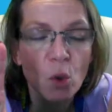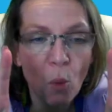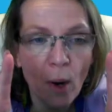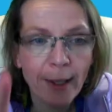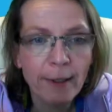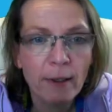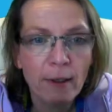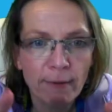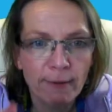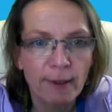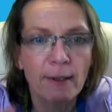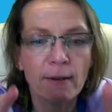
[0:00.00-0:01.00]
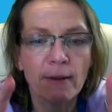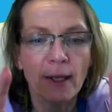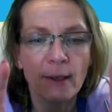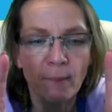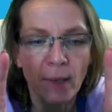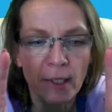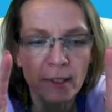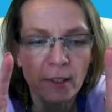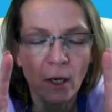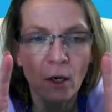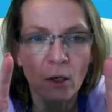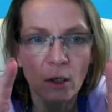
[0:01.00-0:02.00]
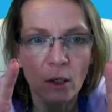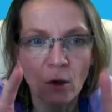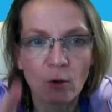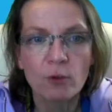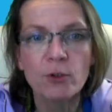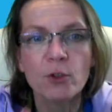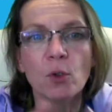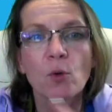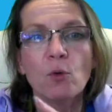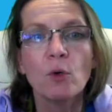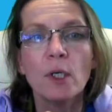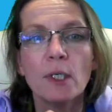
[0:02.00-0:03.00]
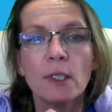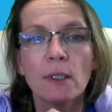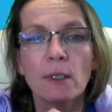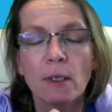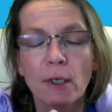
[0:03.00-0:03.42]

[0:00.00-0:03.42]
So one thing that might also